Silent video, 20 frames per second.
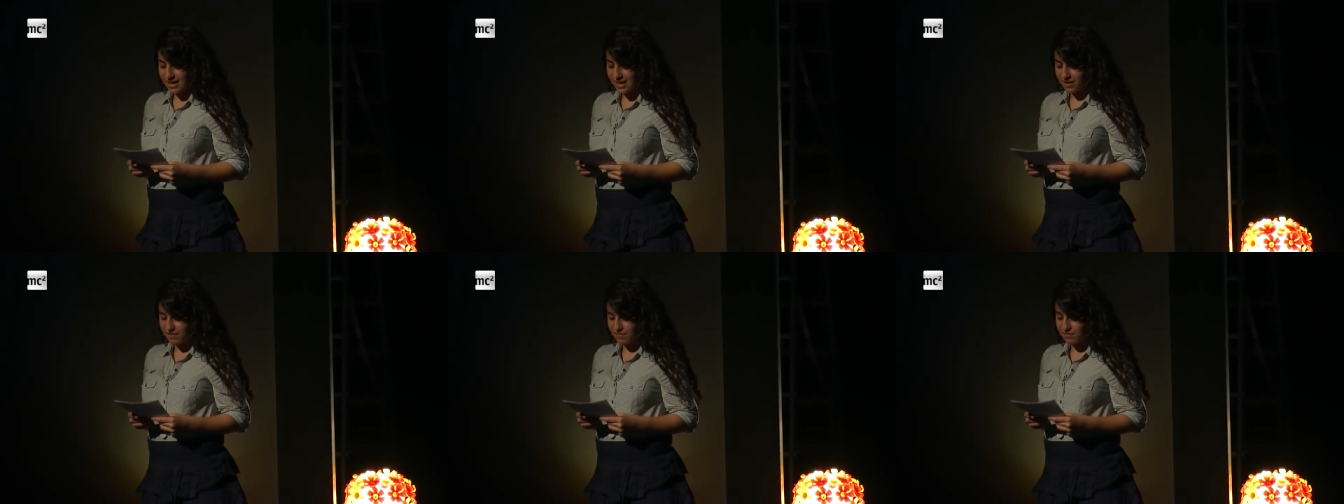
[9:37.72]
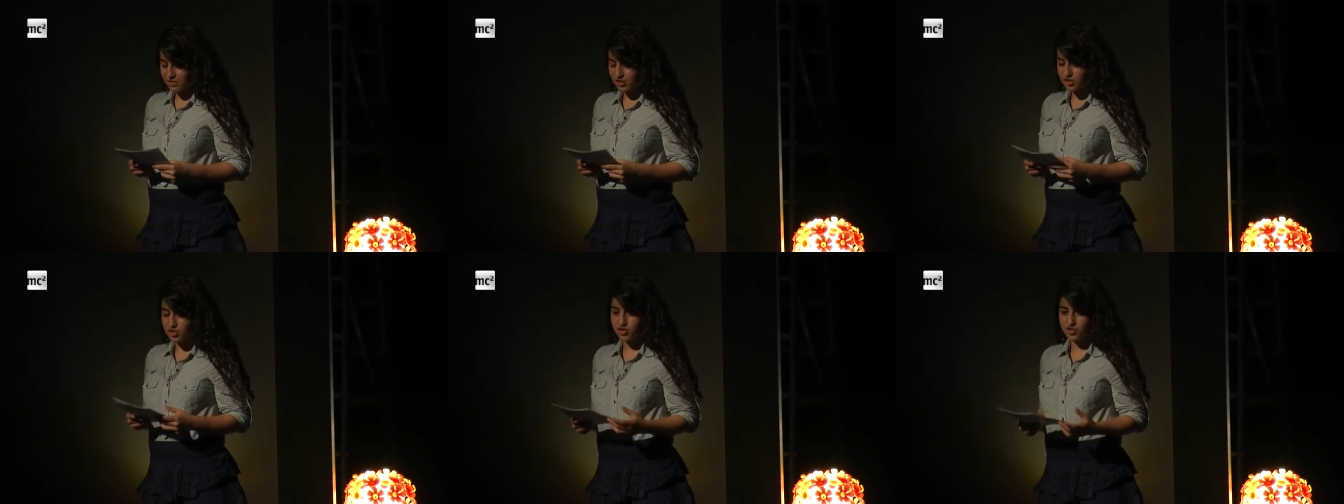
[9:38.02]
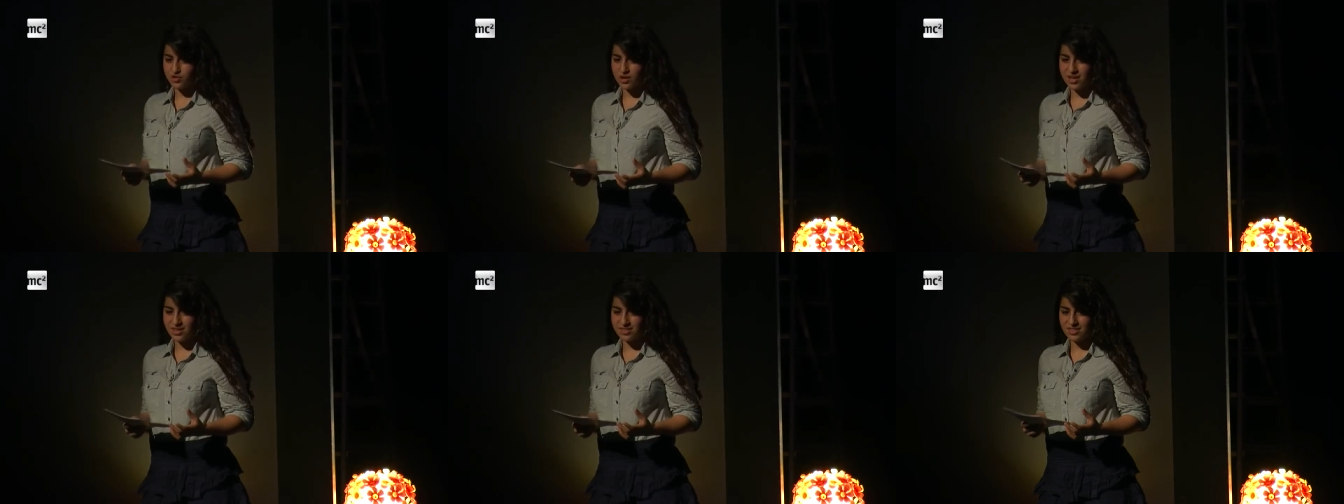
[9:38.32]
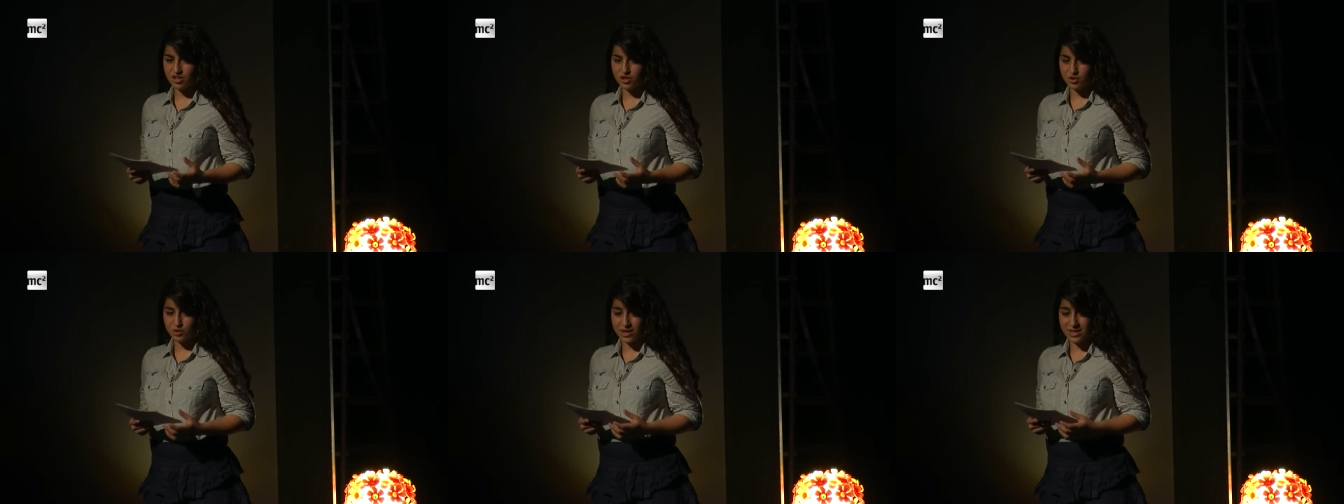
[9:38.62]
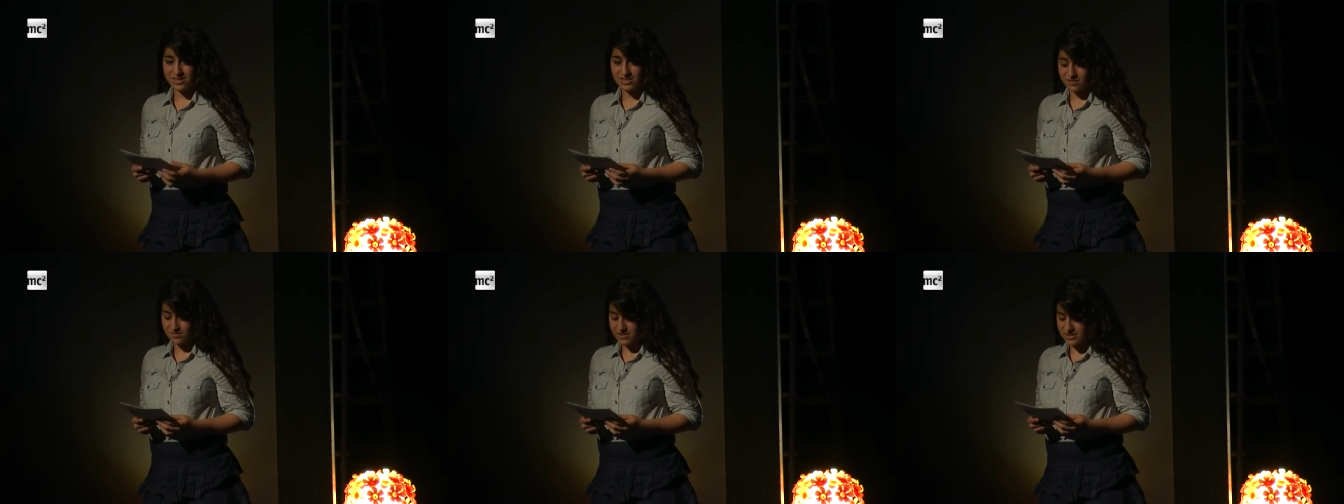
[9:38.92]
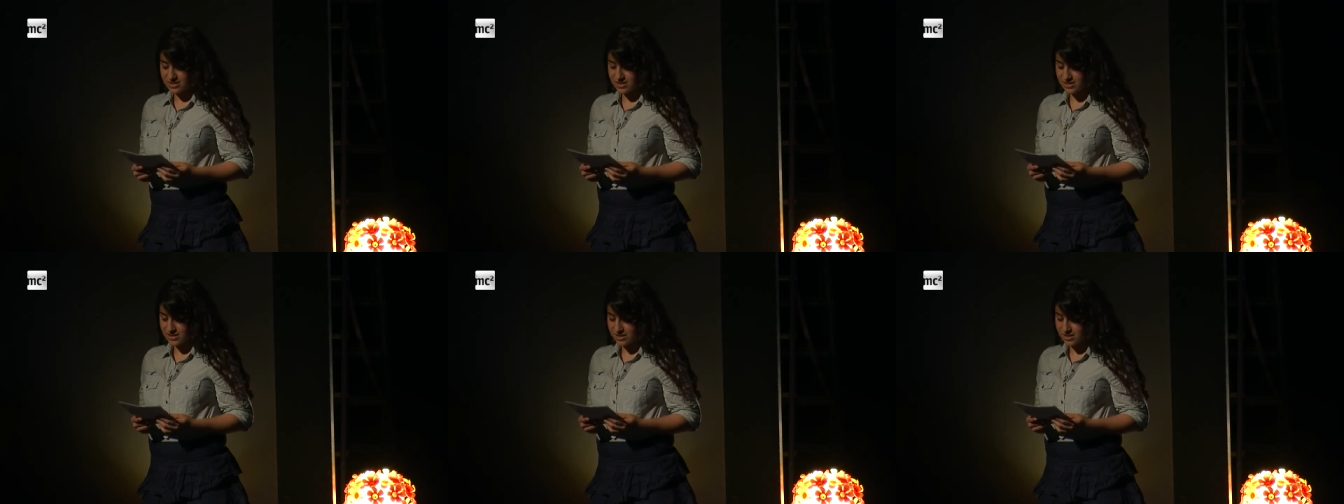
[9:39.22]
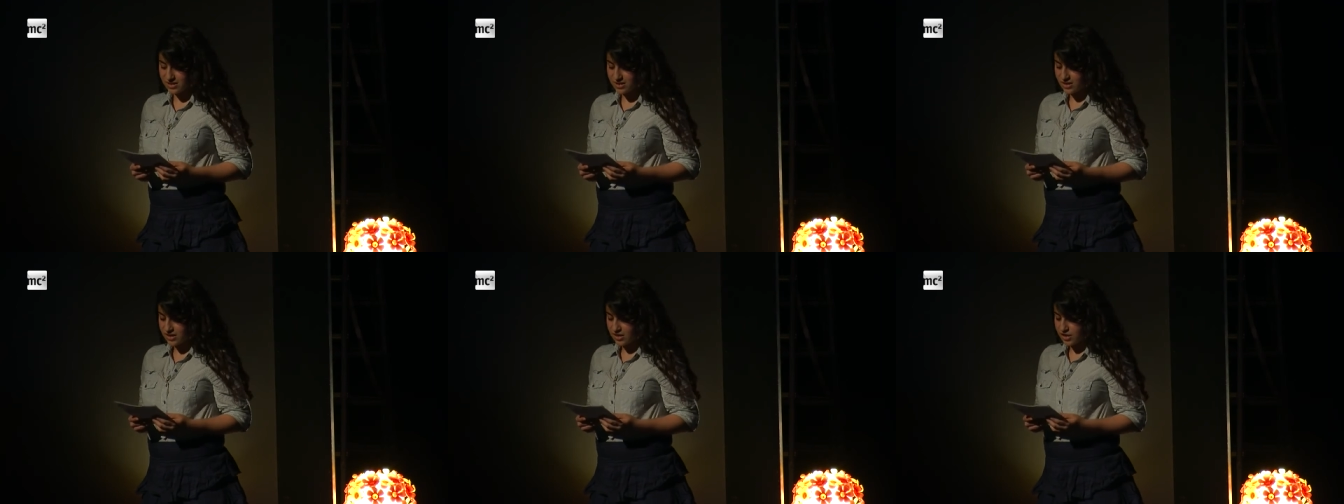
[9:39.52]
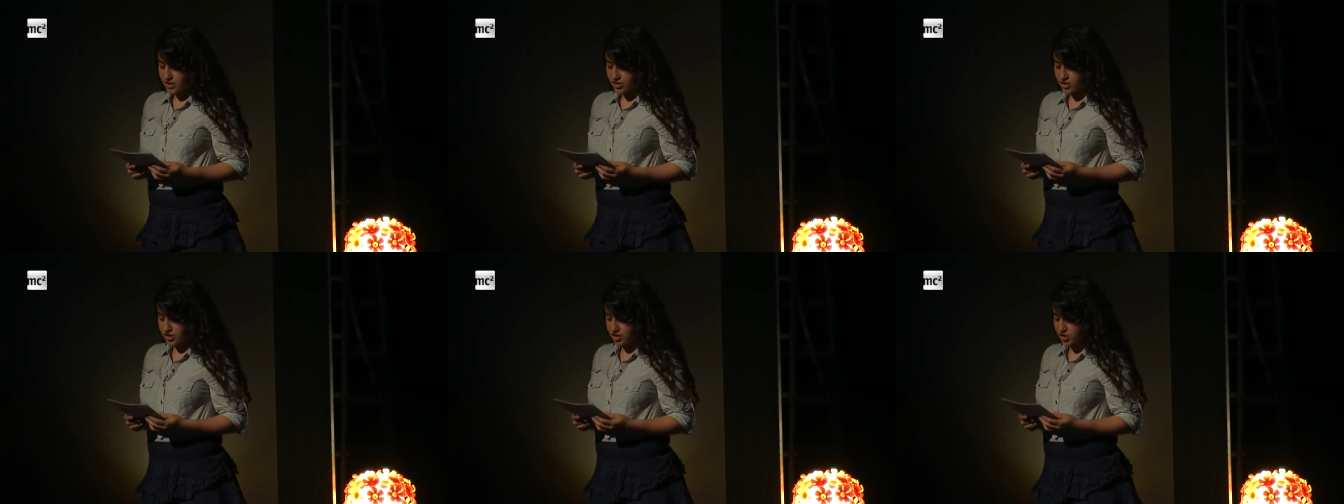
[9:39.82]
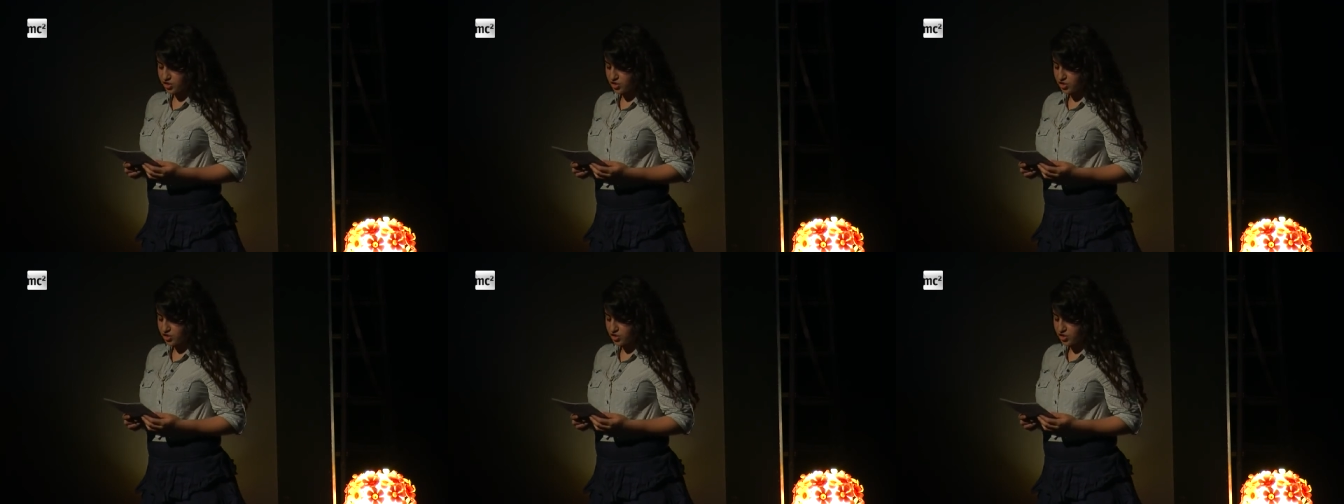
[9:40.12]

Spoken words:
they have the strength and creativity to